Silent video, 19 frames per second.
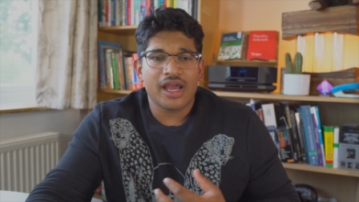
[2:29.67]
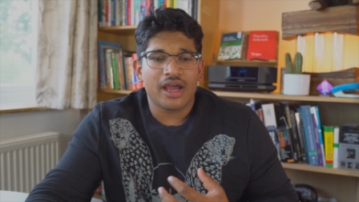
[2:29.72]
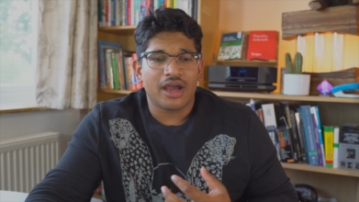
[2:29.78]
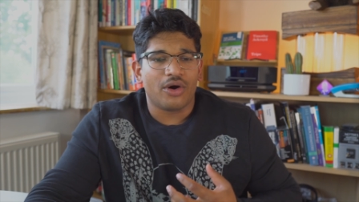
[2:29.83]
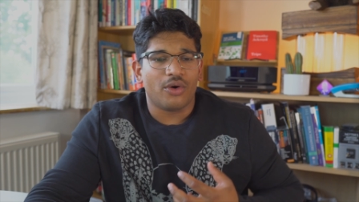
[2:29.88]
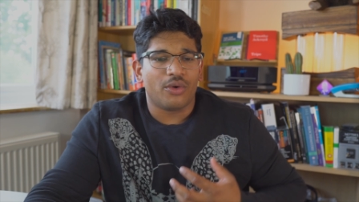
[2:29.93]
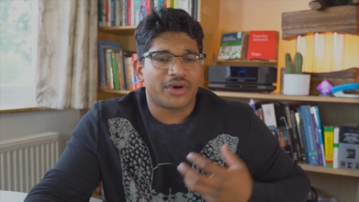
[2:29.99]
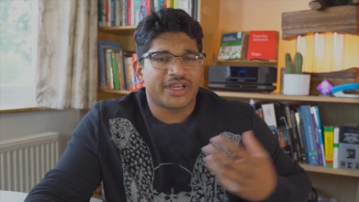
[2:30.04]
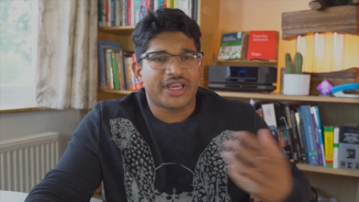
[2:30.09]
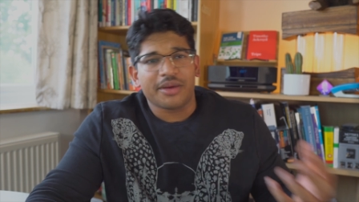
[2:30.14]
uh,
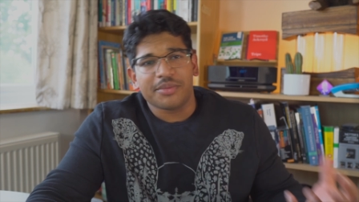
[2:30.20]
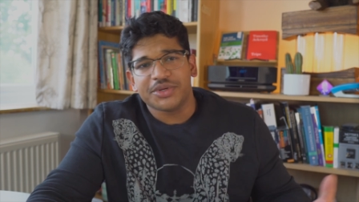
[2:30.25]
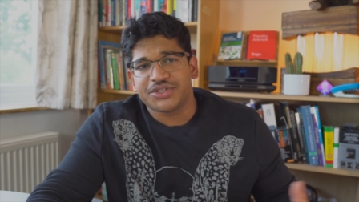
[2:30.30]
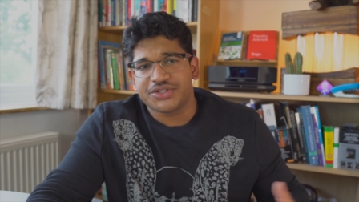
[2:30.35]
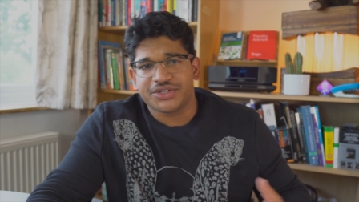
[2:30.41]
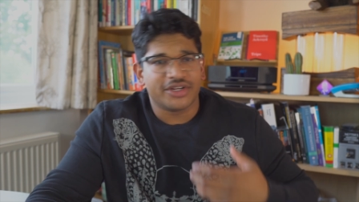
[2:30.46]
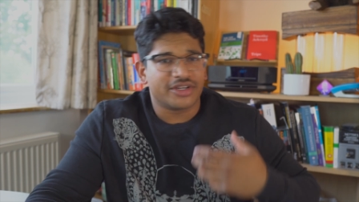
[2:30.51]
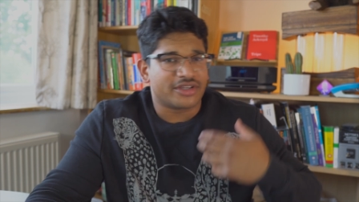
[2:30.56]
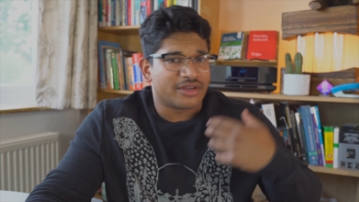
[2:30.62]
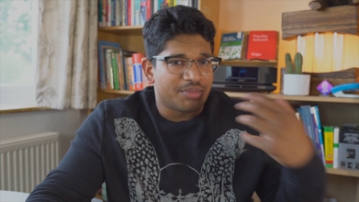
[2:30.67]
or
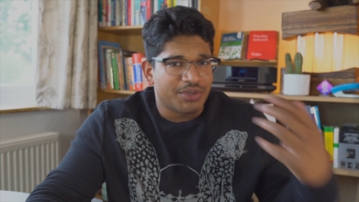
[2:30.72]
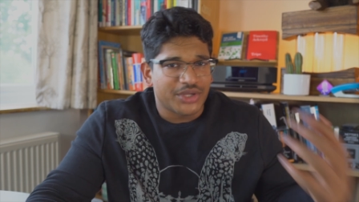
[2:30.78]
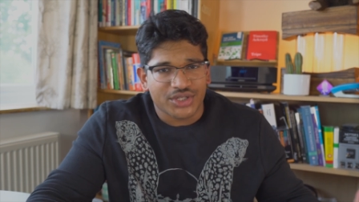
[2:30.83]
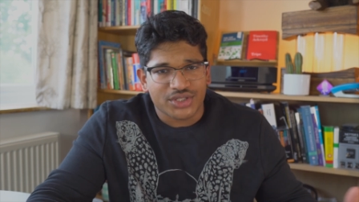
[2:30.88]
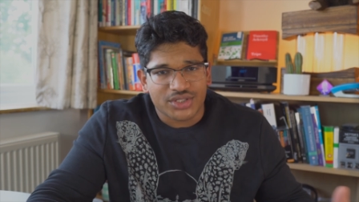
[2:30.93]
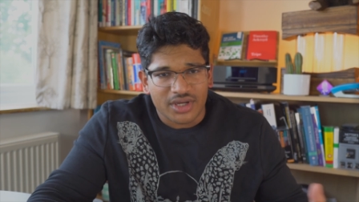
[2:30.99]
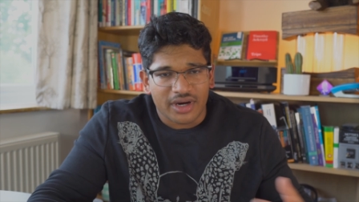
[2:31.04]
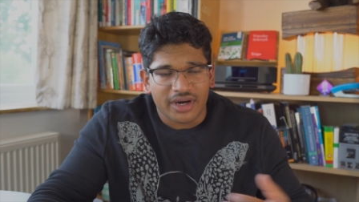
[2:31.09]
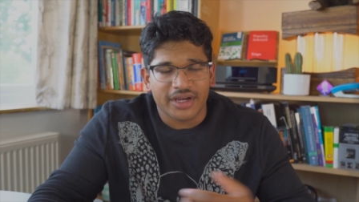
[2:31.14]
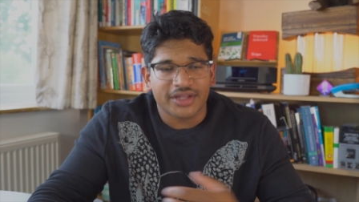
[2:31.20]
chemistry, computer
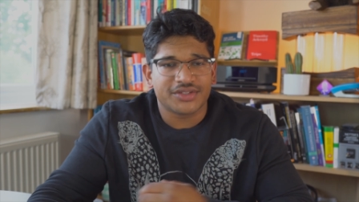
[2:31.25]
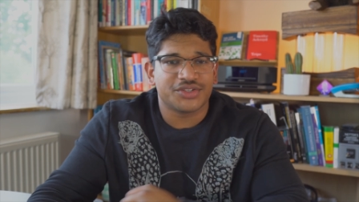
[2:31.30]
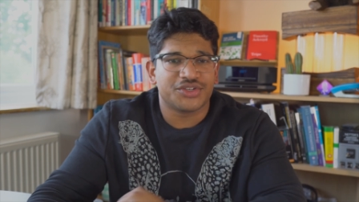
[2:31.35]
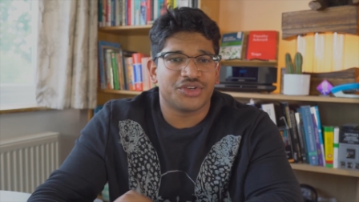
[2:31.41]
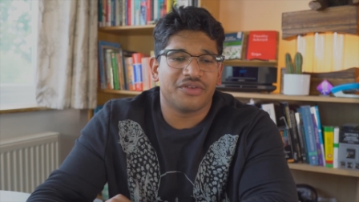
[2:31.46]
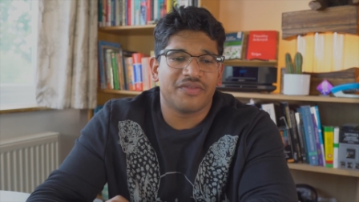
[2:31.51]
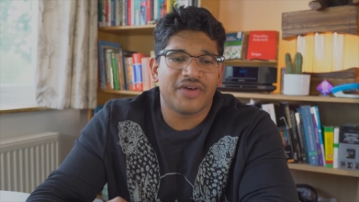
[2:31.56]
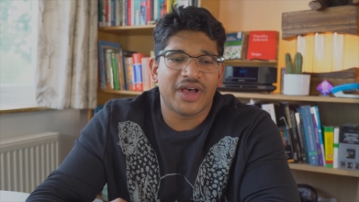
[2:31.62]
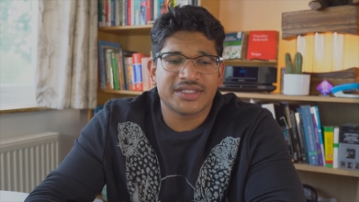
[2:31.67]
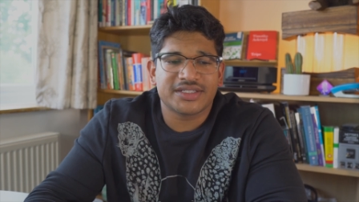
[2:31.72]
science,
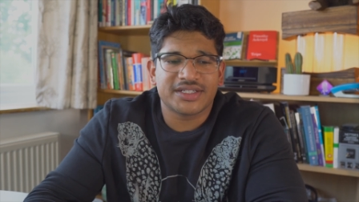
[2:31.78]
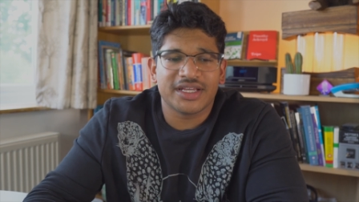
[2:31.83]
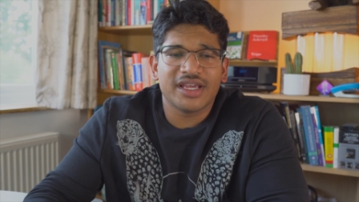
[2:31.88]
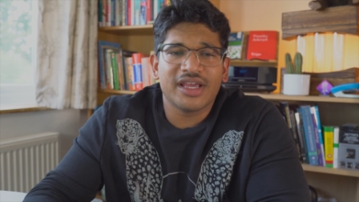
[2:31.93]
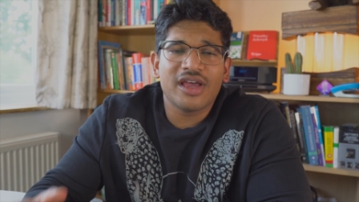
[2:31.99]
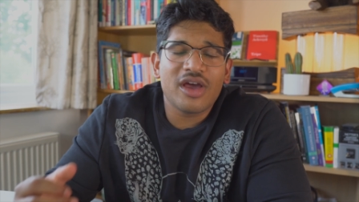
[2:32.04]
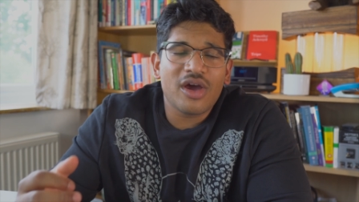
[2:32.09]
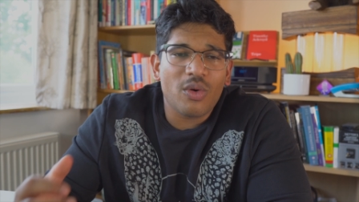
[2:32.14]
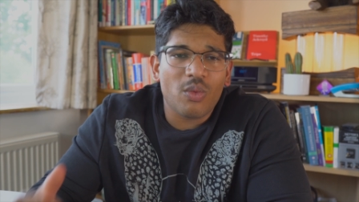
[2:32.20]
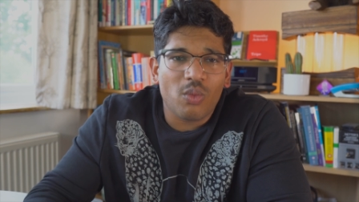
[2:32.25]
university,
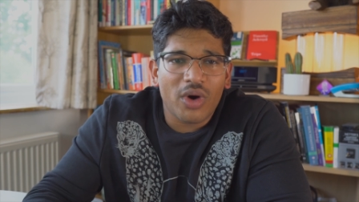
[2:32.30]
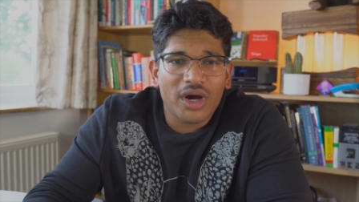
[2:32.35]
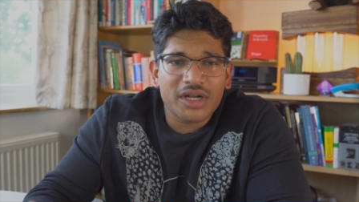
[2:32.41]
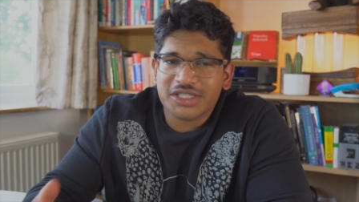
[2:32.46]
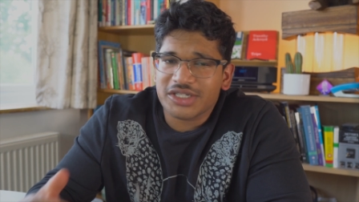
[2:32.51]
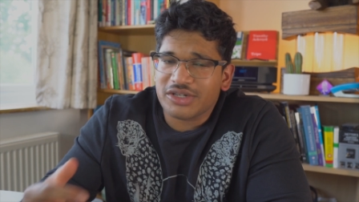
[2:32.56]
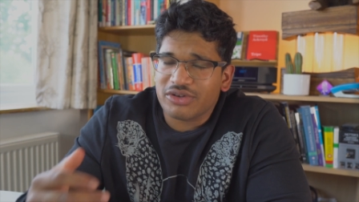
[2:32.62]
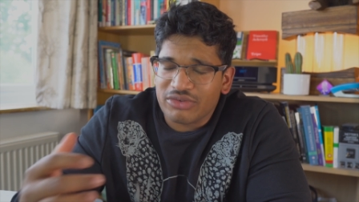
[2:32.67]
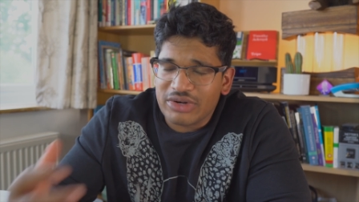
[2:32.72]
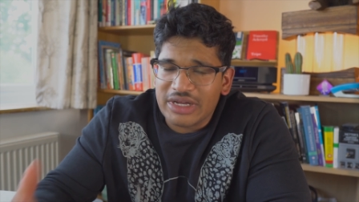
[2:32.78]

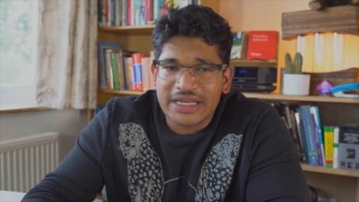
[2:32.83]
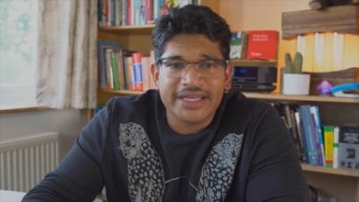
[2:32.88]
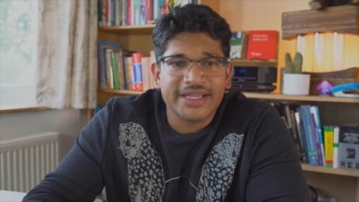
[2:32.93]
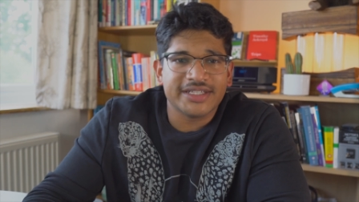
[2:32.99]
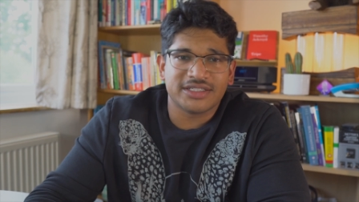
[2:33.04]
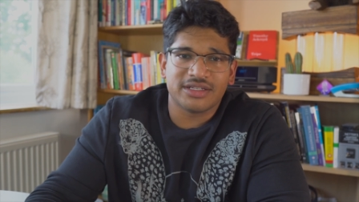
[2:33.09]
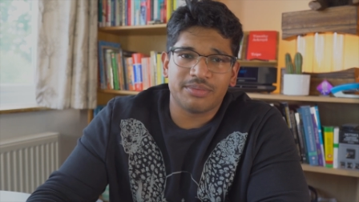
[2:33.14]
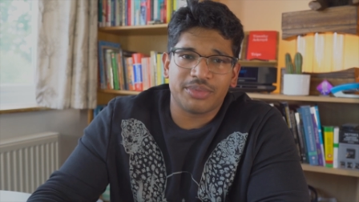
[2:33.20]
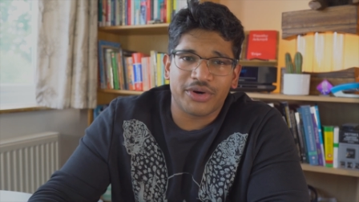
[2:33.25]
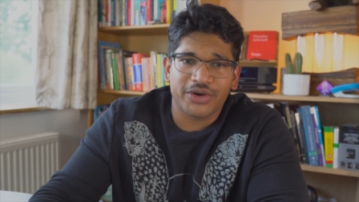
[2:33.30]
what really
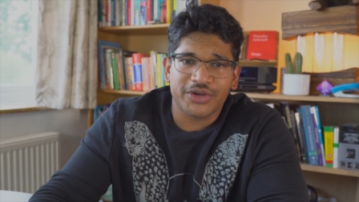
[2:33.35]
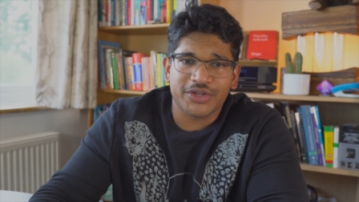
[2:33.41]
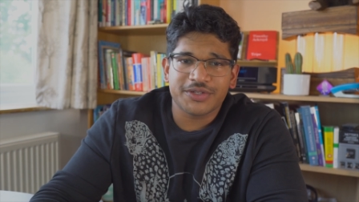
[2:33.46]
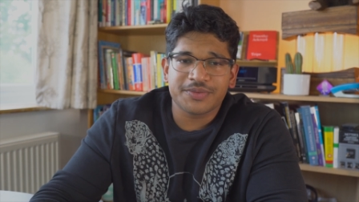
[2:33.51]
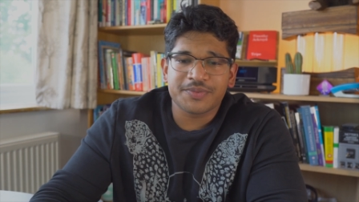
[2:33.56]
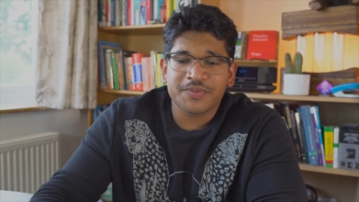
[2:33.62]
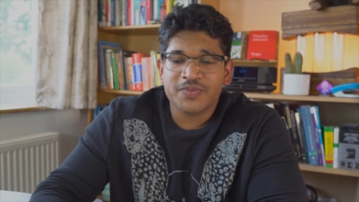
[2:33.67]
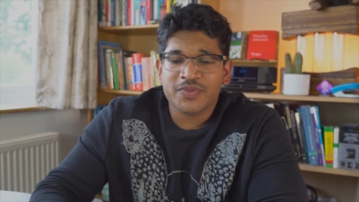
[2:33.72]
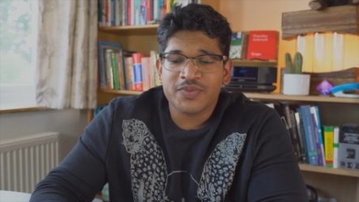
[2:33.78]
is the point?